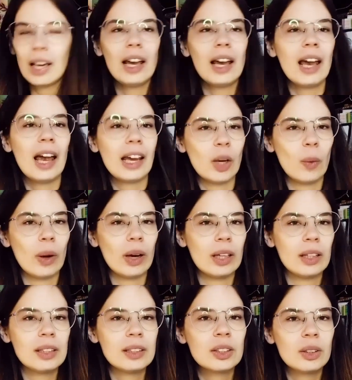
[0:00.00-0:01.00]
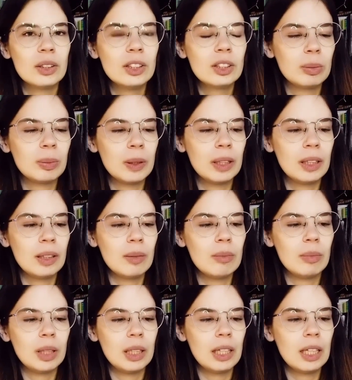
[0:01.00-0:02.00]
Anyway, this is going to be
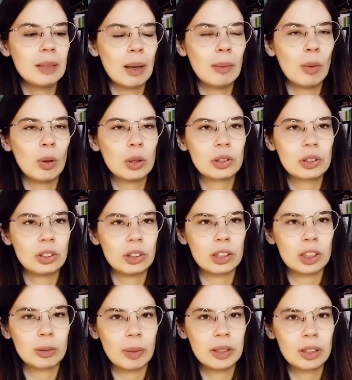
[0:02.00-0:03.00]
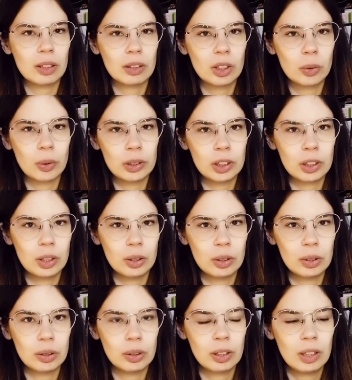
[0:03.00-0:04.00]
me in my most judgmental and
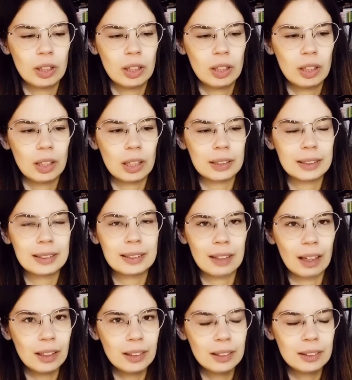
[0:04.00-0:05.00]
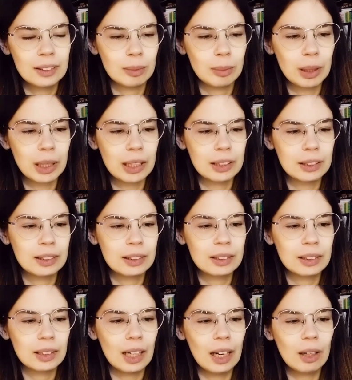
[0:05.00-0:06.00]
critical state,
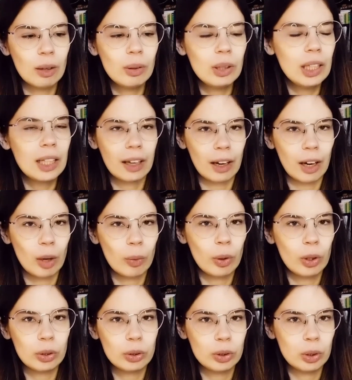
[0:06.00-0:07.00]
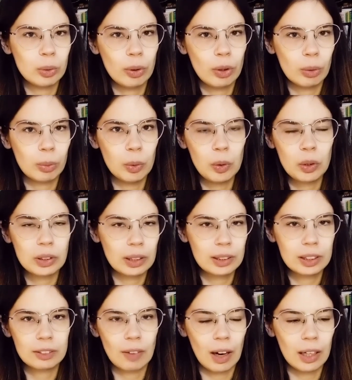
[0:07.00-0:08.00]
because I don't really care what you do with your books,
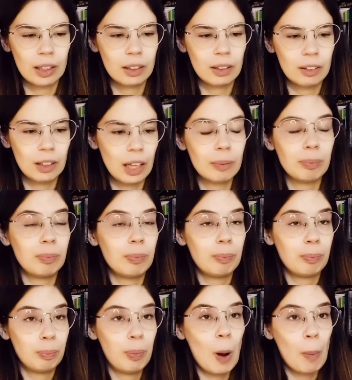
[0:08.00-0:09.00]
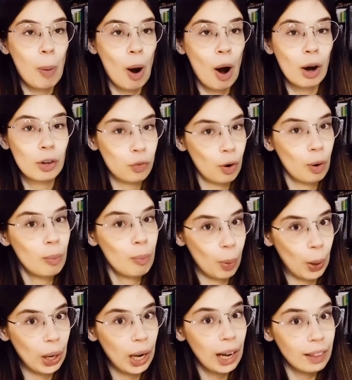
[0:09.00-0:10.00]
that's fine. And apart from
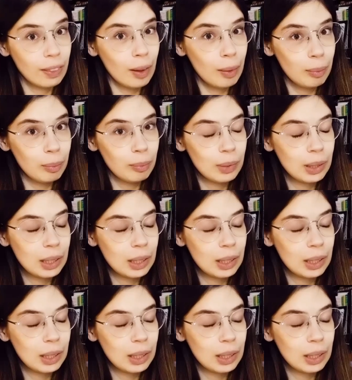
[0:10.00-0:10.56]
burning them,